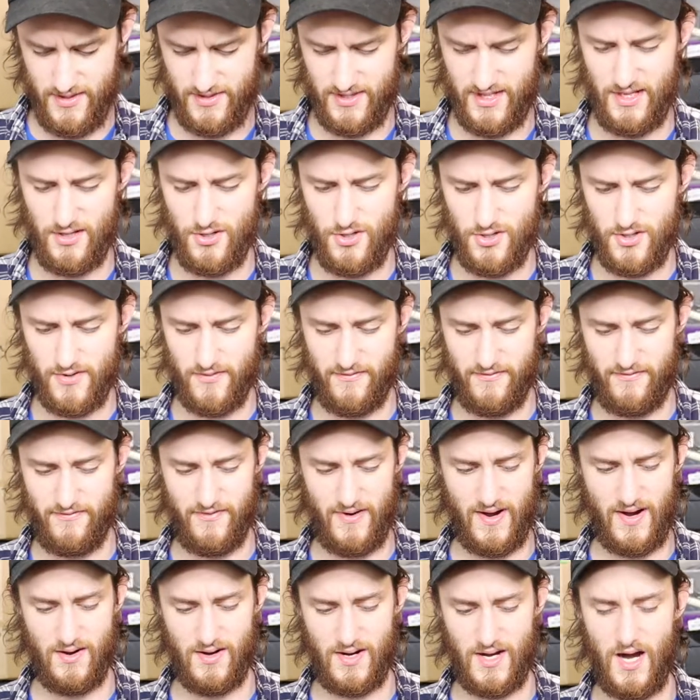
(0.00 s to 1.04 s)
They look
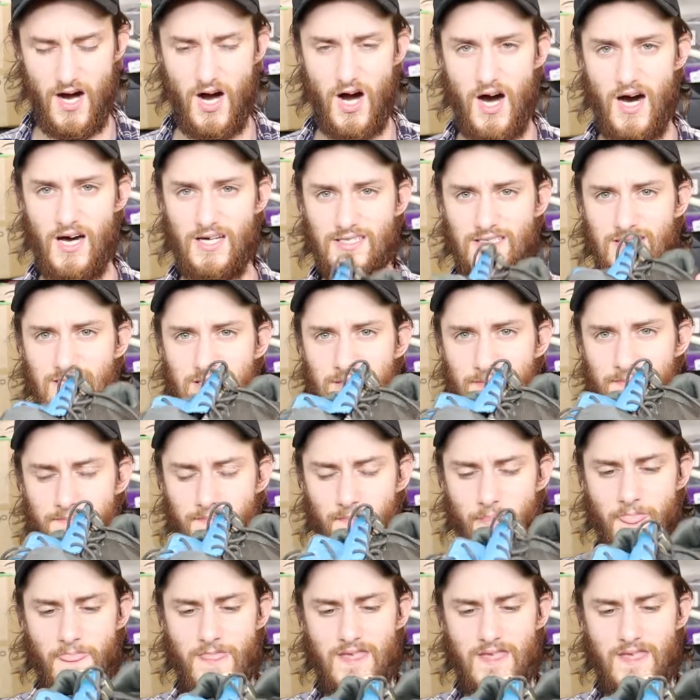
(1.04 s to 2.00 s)
very awesome.